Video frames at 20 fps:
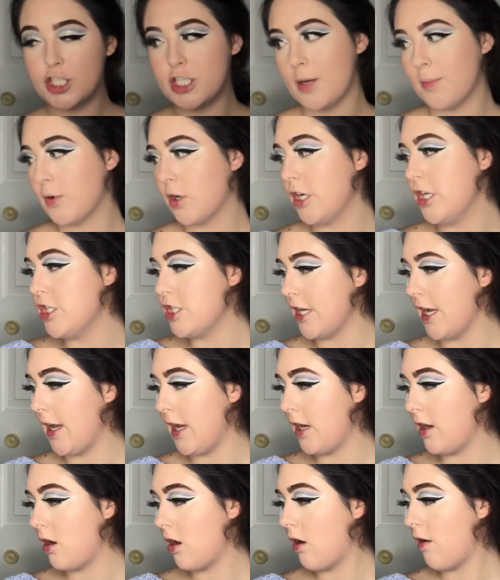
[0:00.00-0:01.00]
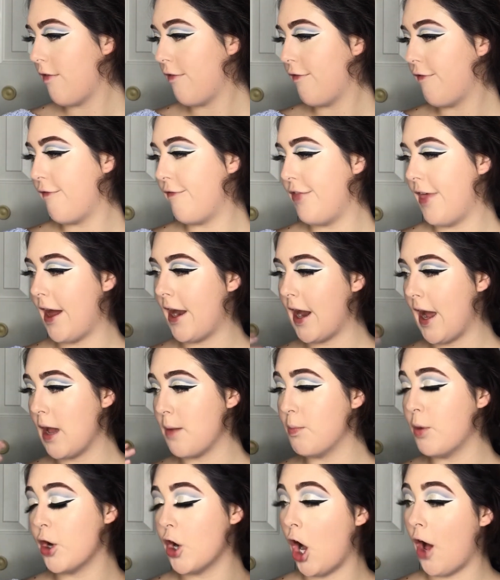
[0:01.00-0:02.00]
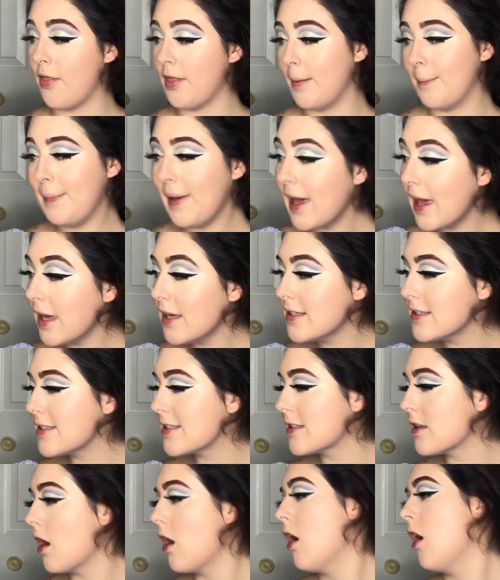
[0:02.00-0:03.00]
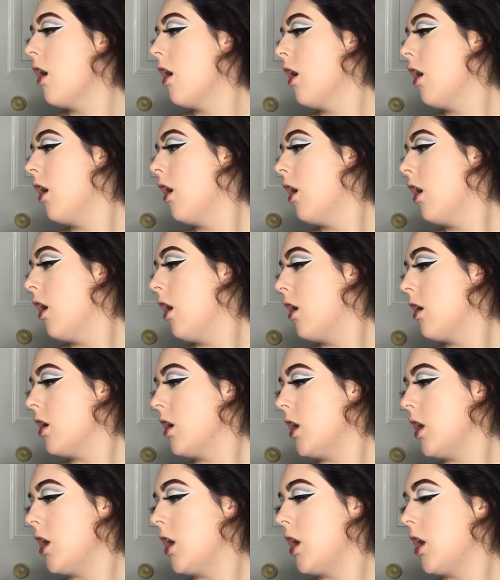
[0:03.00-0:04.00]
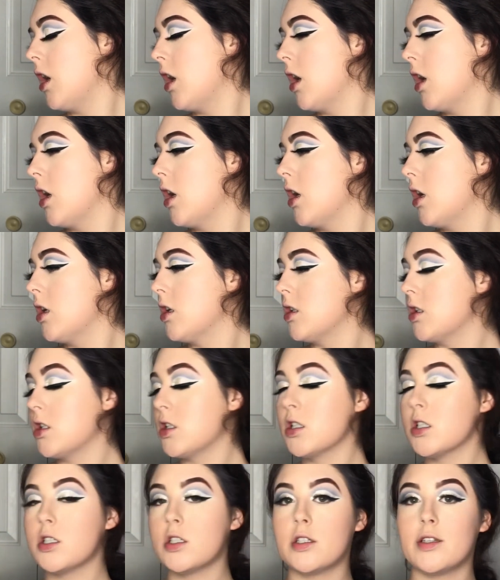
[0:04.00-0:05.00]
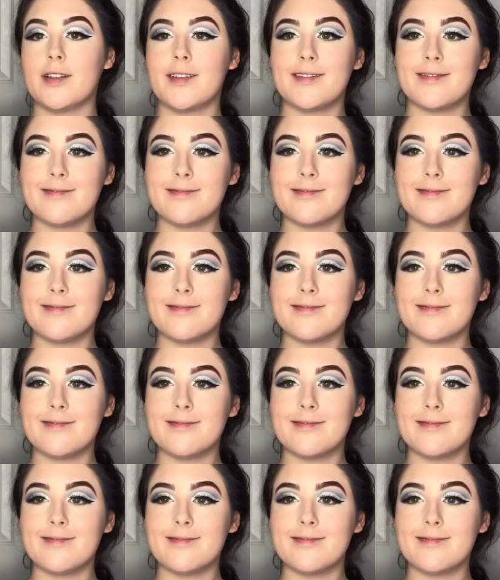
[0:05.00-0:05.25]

shimmery shade that I put on the base and